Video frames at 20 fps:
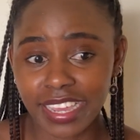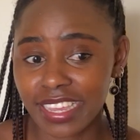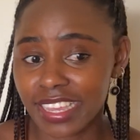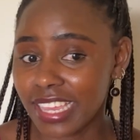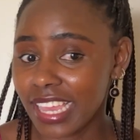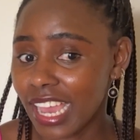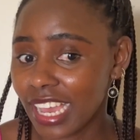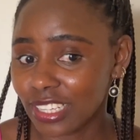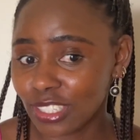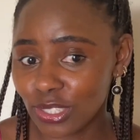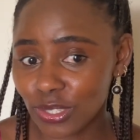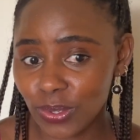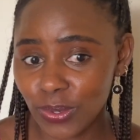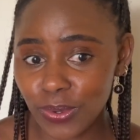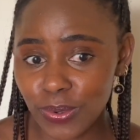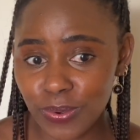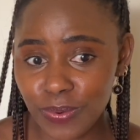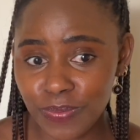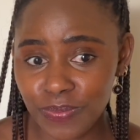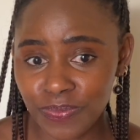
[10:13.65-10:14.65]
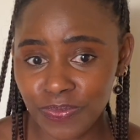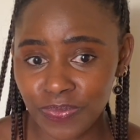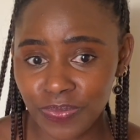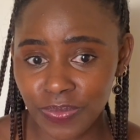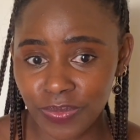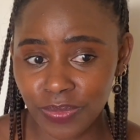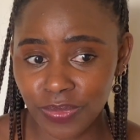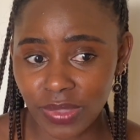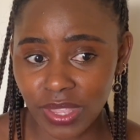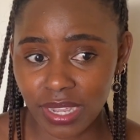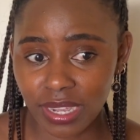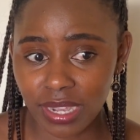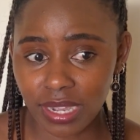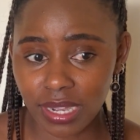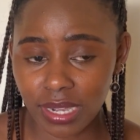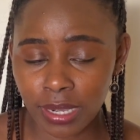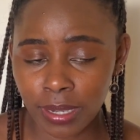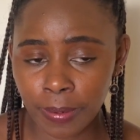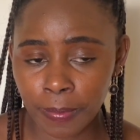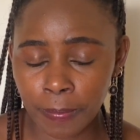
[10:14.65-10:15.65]
Yeah, so
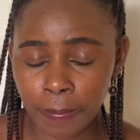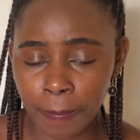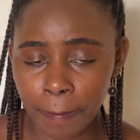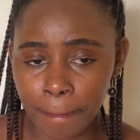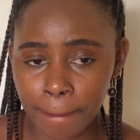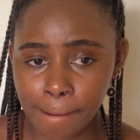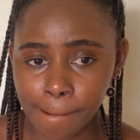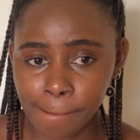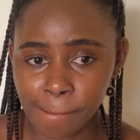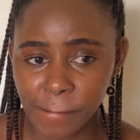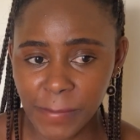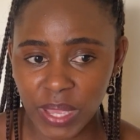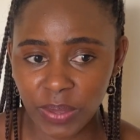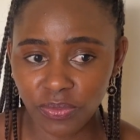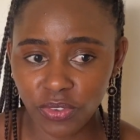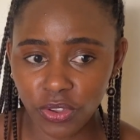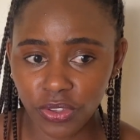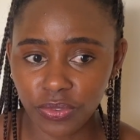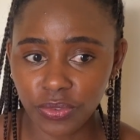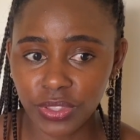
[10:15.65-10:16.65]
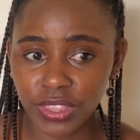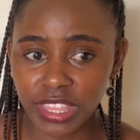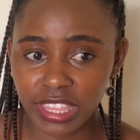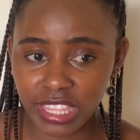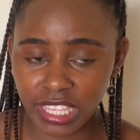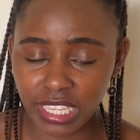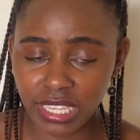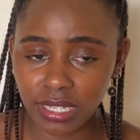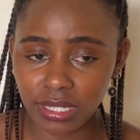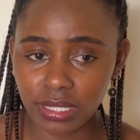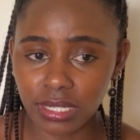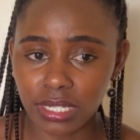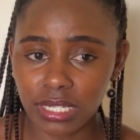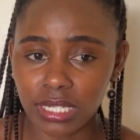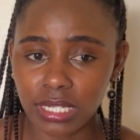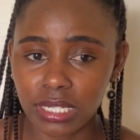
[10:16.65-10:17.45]
if you're within